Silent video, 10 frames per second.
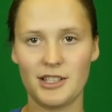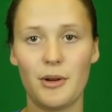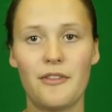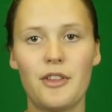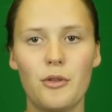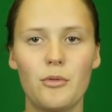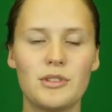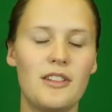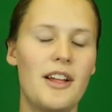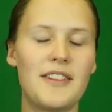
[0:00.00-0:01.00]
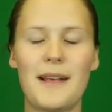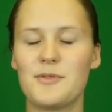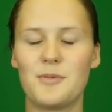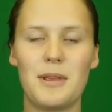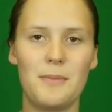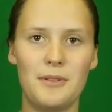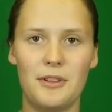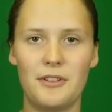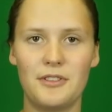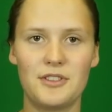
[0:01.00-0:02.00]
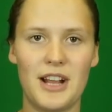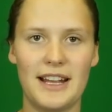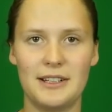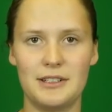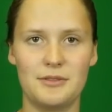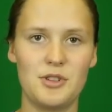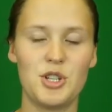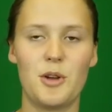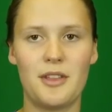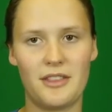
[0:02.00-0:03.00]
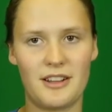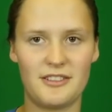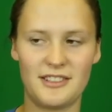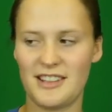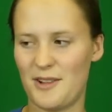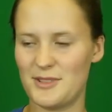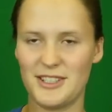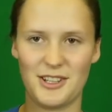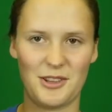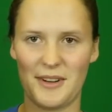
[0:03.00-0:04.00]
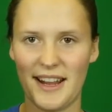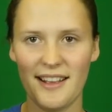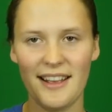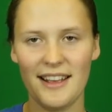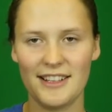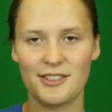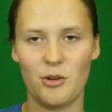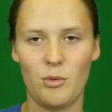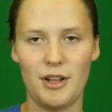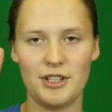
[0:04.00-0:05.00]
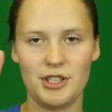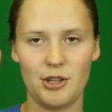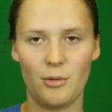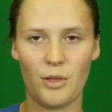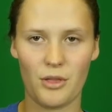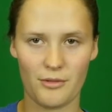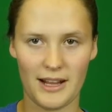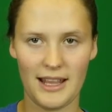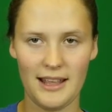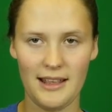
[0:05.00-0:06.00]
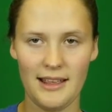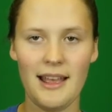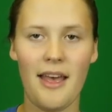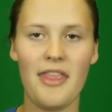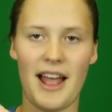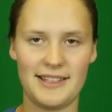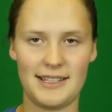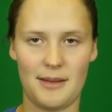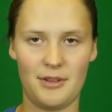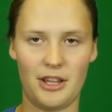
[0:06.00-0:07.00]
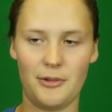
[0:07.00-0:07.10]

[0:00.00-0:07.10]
So a lot of times when people try to show that they're counting to 3, so 1, 2, 3, that's a W.